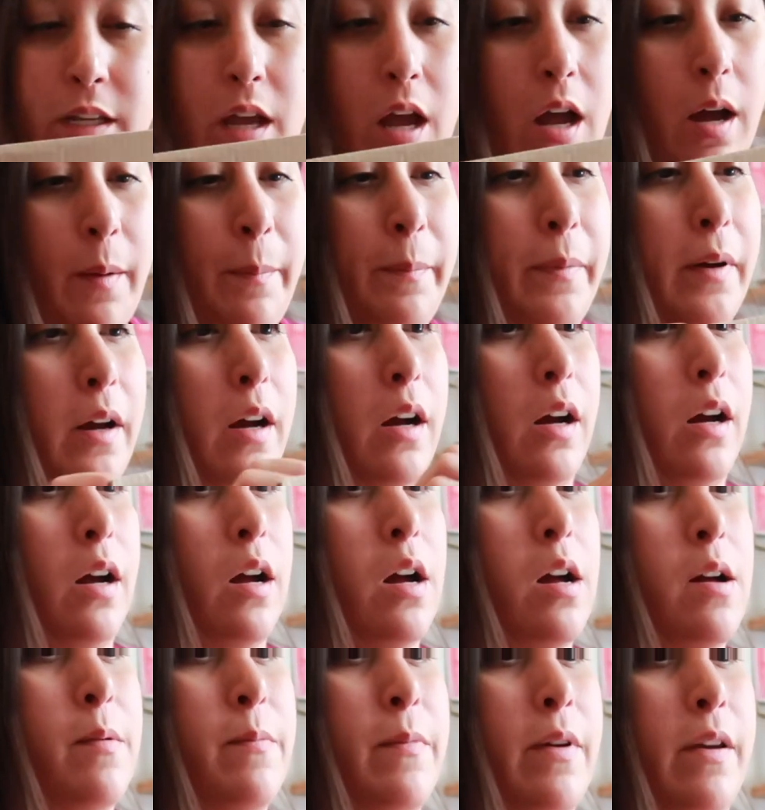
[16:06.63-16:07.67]
up.
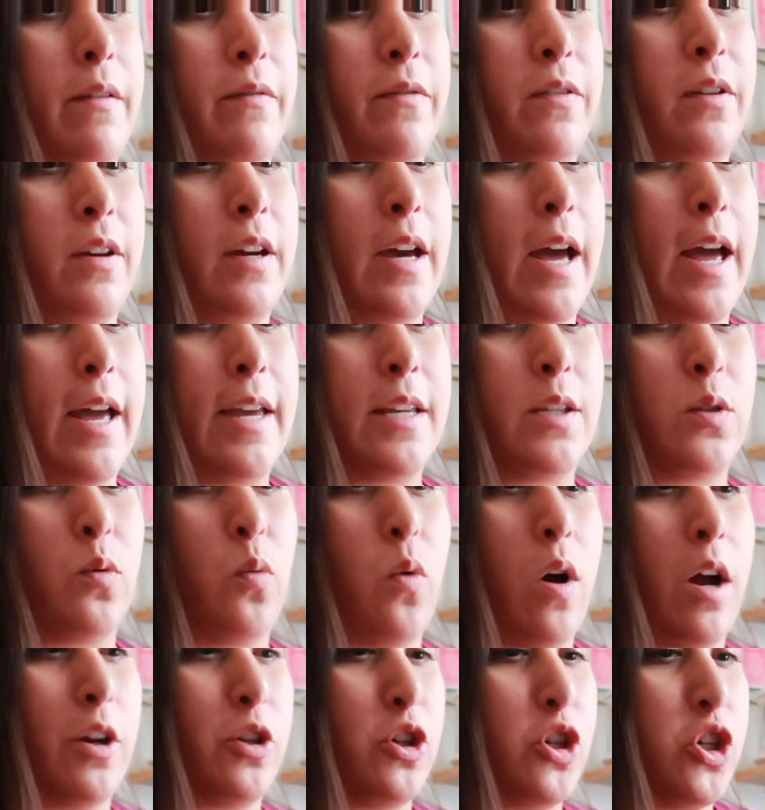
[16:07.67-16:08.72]
If you guys
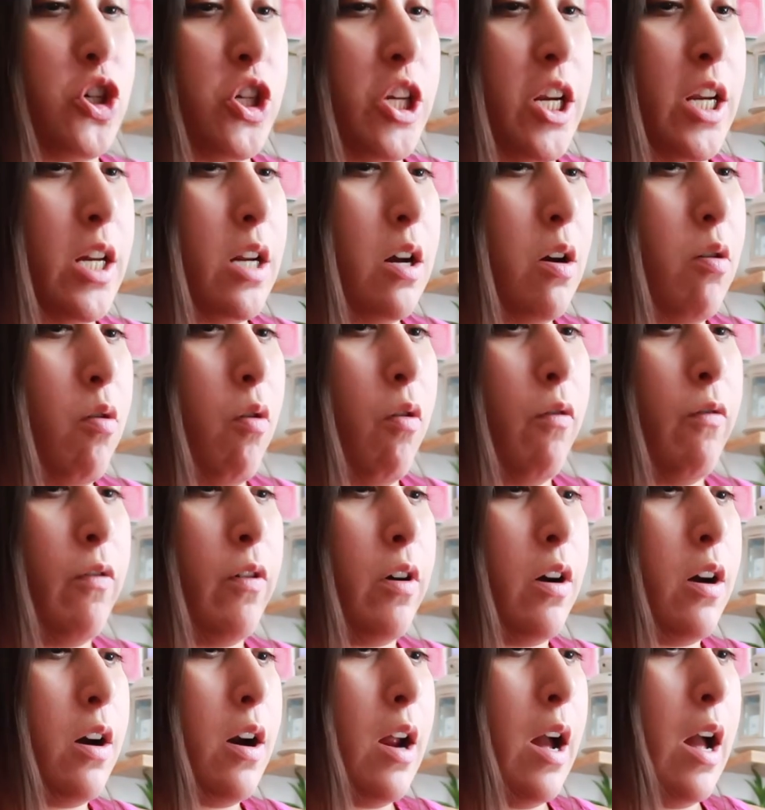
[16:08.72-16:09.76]
watch Sheena
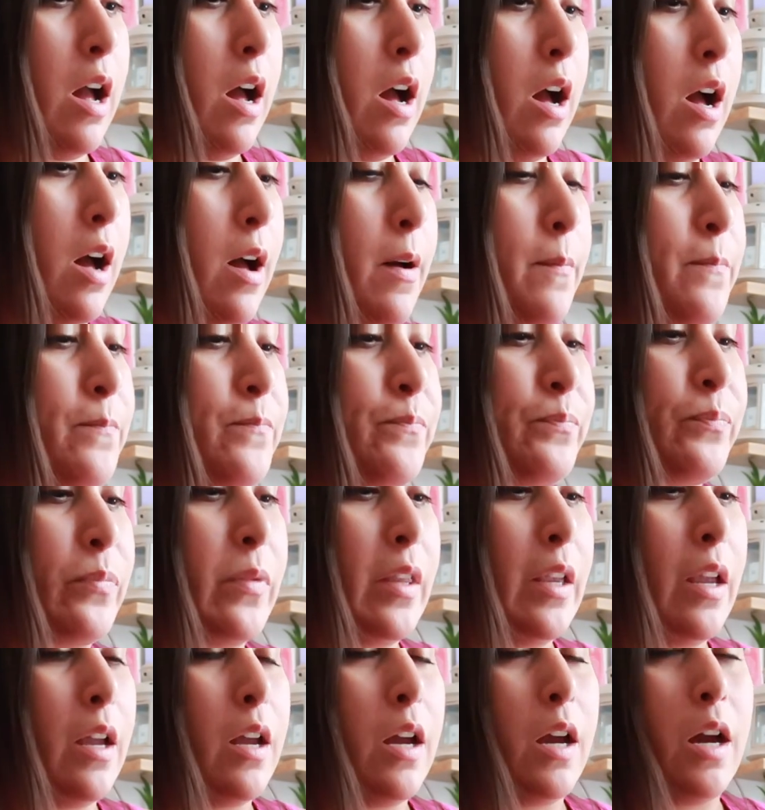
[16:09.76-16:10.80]
over on
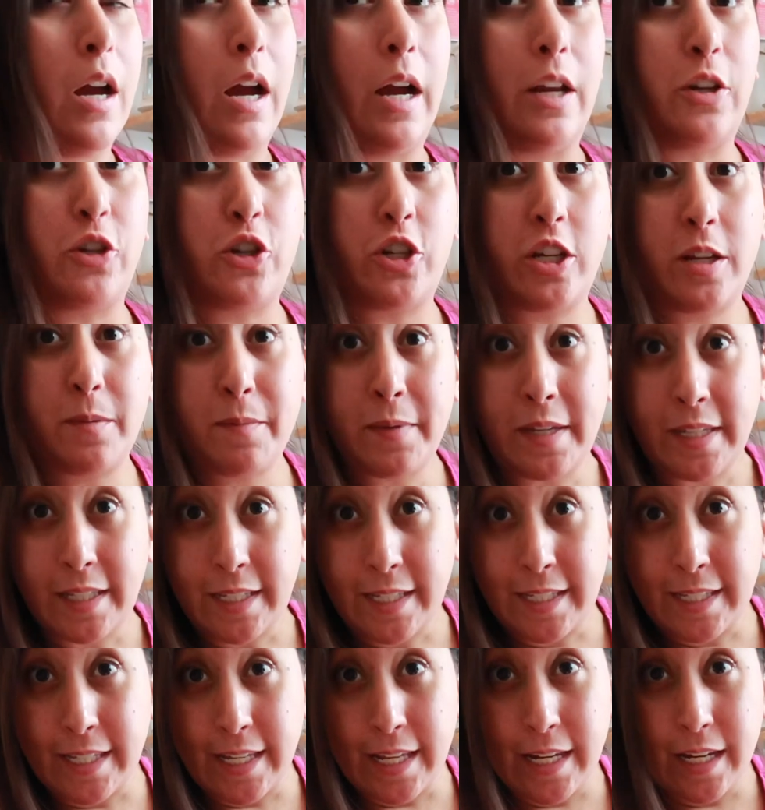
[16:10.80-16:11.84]
She
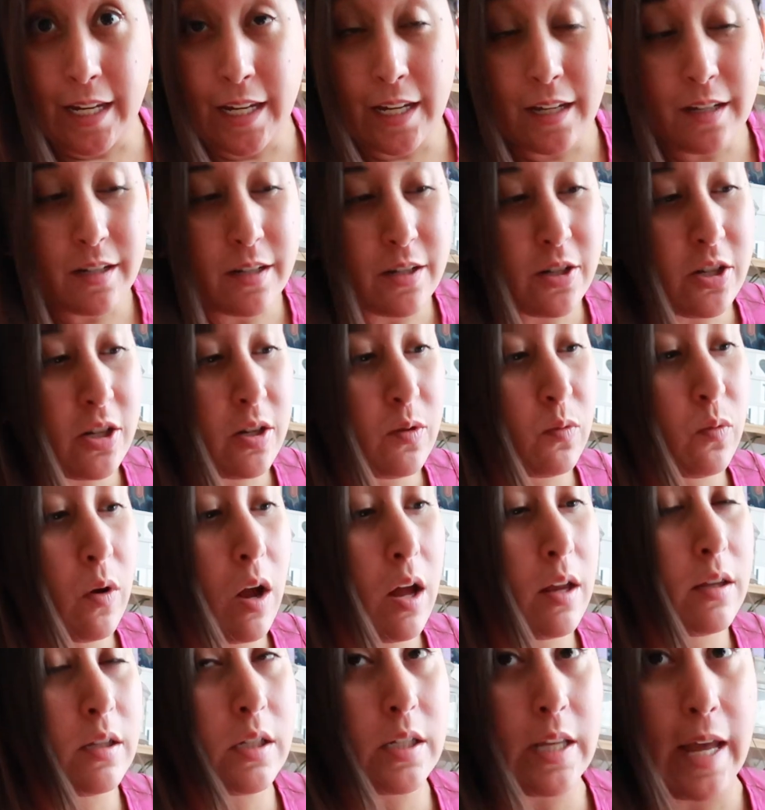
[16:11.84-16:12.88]
Meets City, she
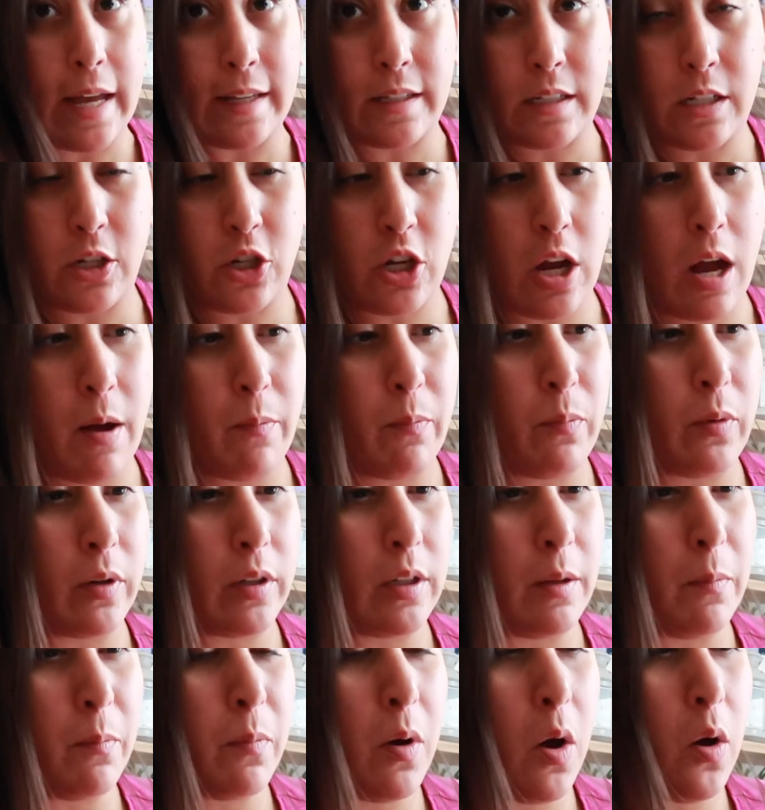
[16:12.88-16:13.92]
runs the Etsy shop
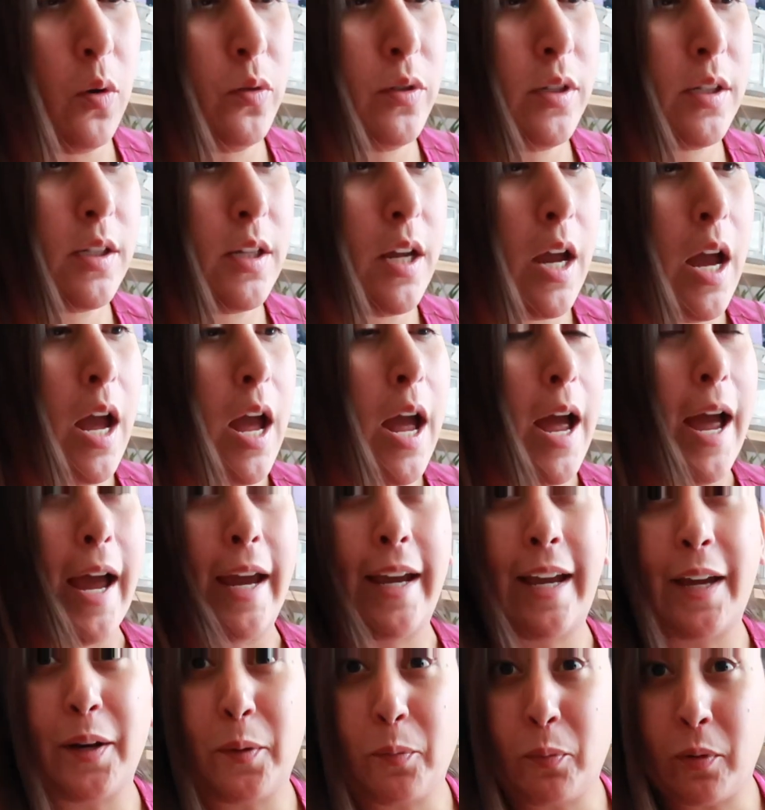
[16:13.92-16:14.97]
Brooklyn Post. I
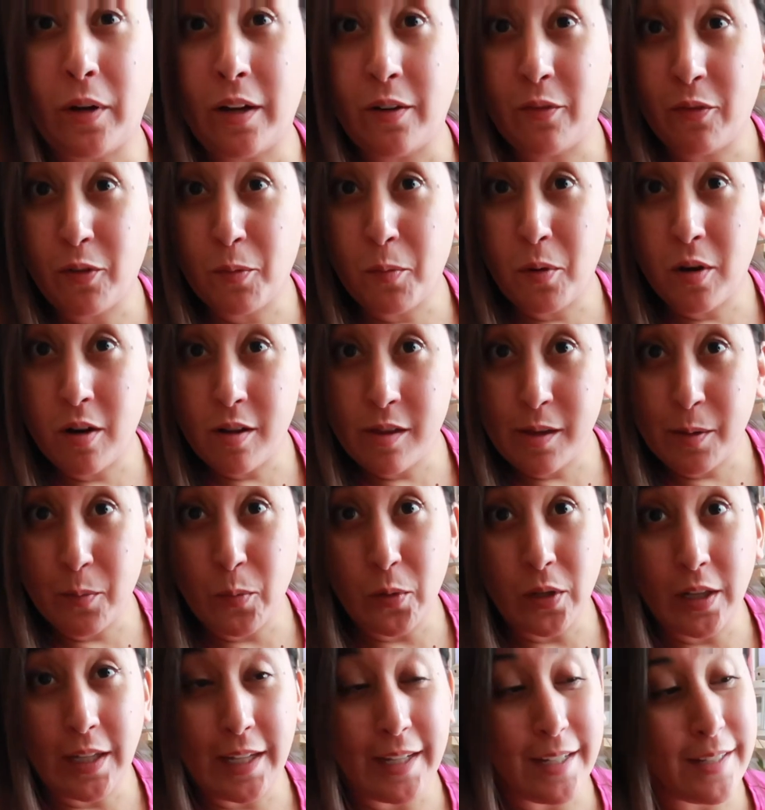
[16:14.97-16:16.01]
got a print from her that I'm
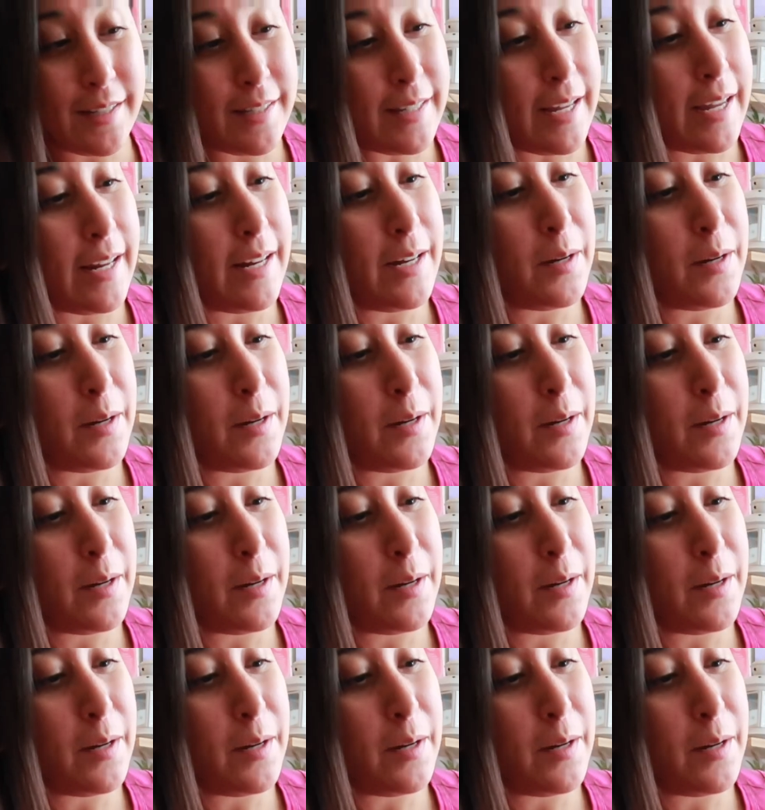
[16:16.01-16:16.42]
really excited